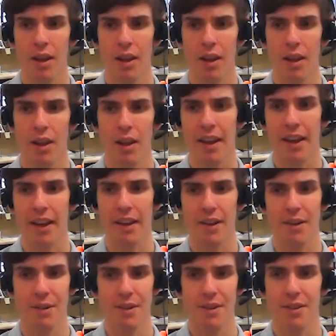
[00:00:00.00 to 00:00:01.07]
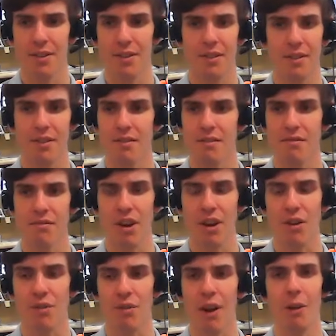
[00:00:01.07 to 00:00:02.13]
Other than that, it was
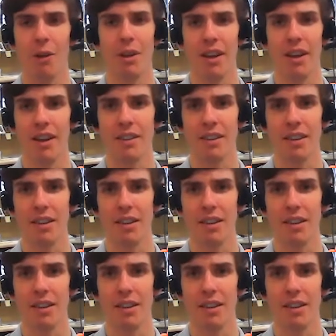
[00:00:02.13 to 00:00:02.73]
incredibly easy.